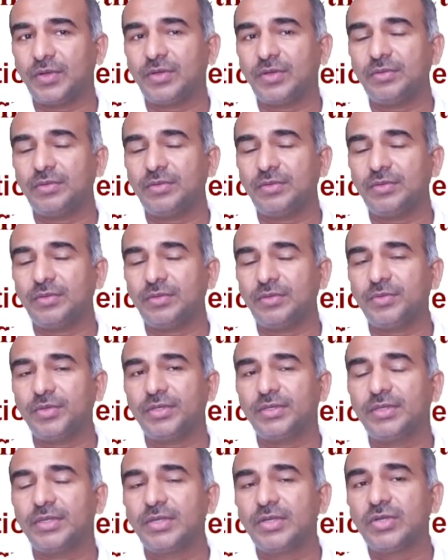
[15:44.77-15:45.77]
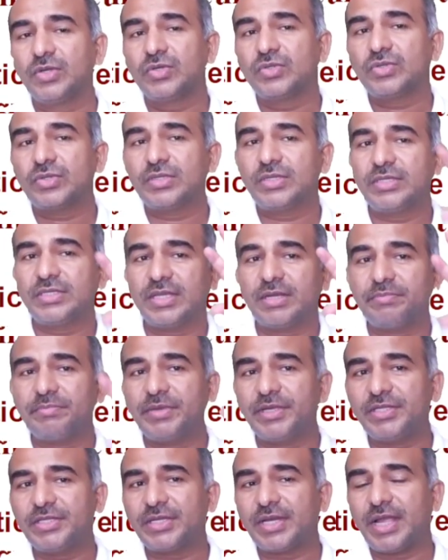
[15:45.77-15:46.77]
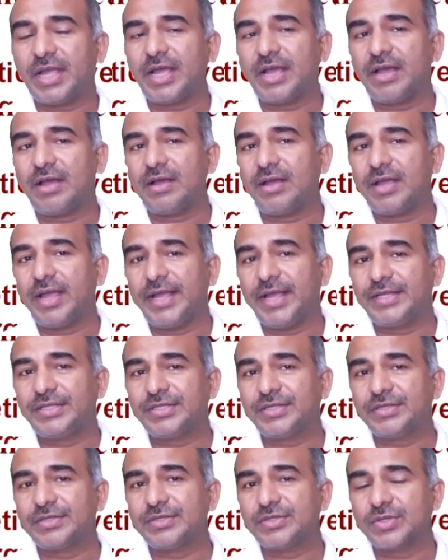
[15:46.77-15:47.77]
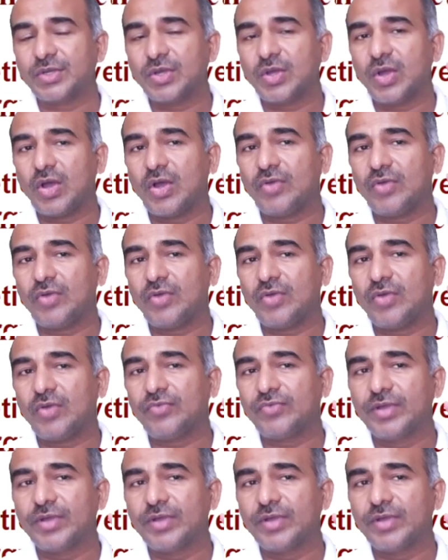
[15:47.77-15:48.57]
Got the point? So these are major actions of,